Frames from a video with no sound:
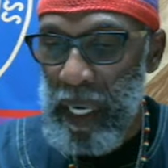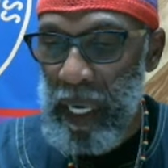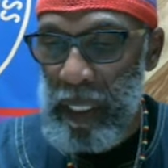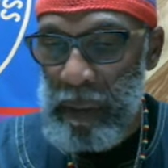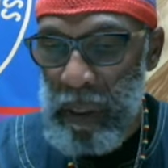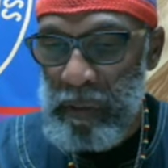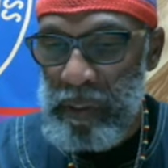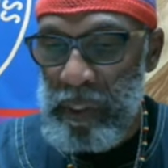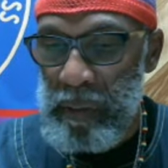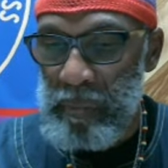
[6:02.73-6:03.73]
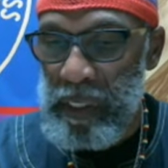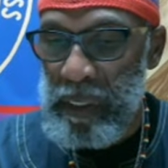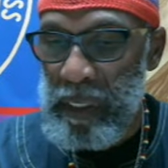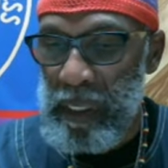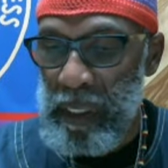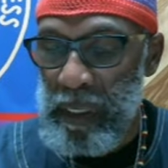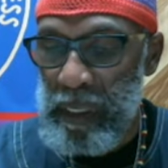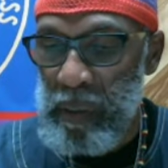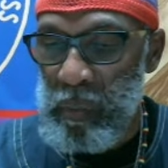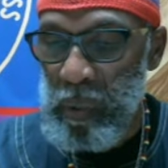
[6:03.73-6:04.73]
How long shall it be to the end of
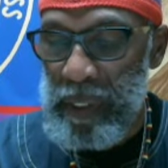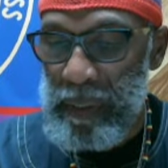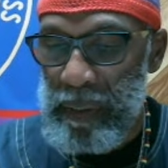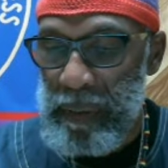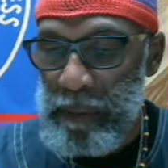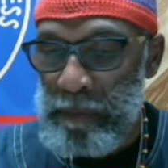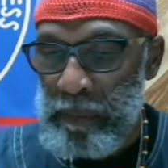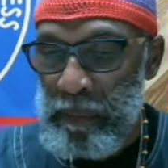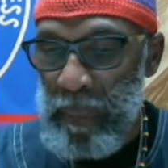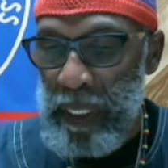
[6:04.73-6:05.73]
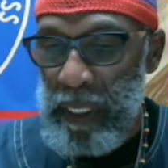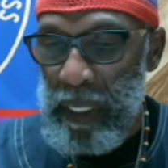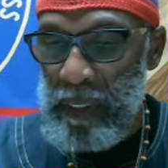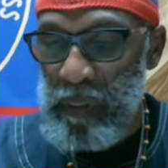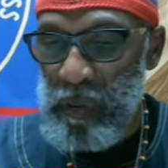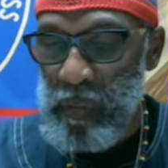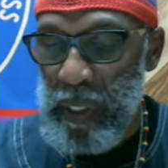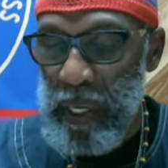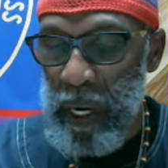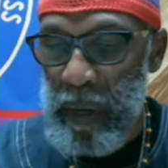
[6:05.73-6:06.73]
these wonders? Now, this is
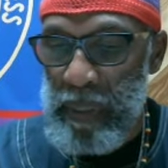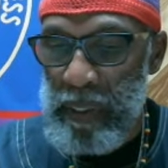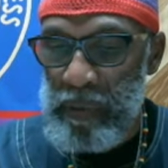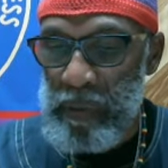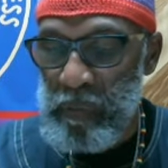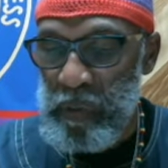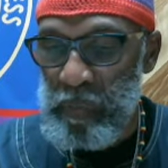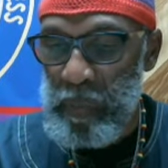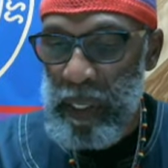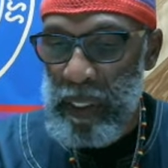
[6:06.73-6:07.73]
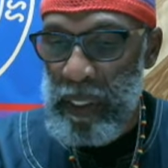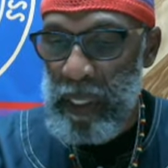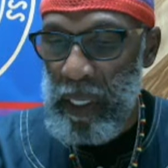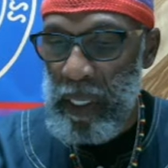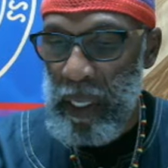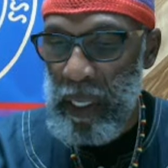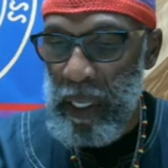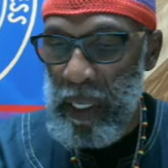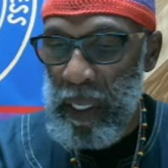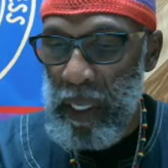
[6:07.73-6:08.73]
what Gabriel responded, and,
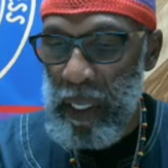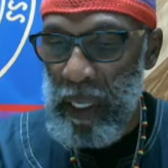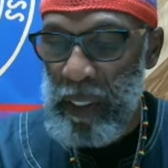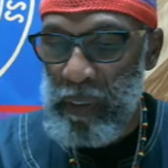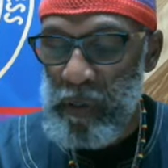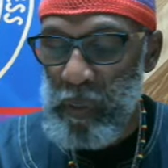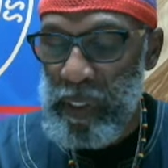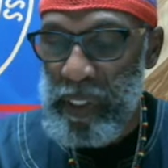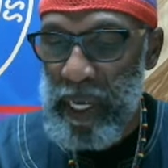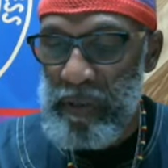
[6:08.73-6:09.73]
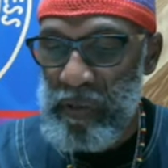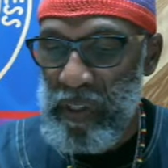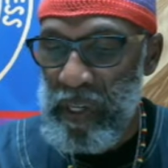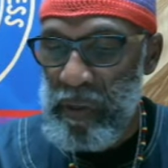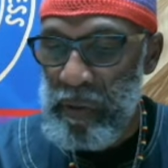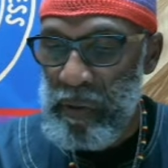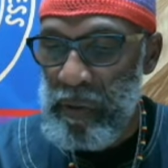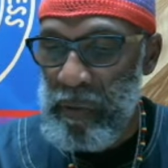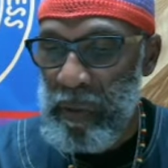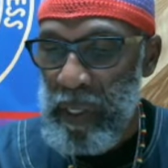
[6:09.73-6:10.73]
and, and this is what Daniel said he
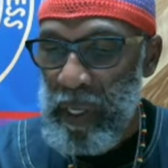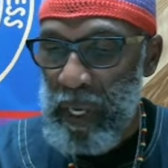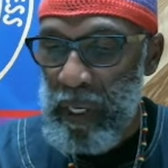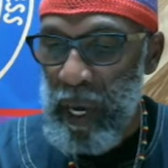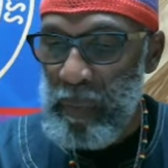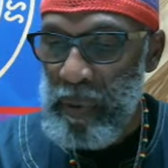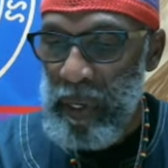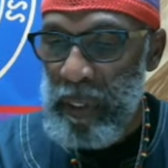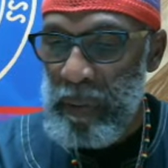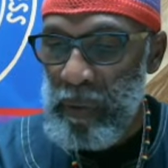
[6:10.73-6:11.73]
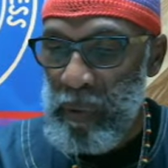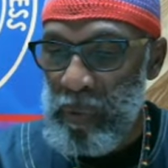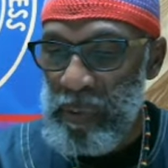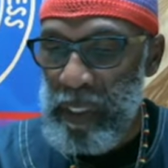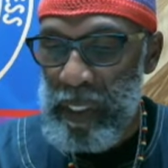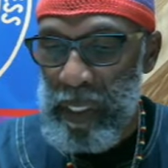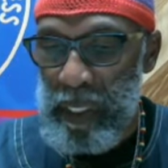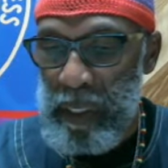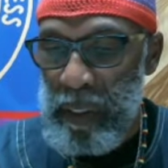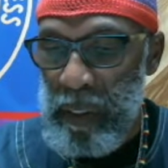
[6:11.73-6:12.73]
heard Gabriel, who was in linen,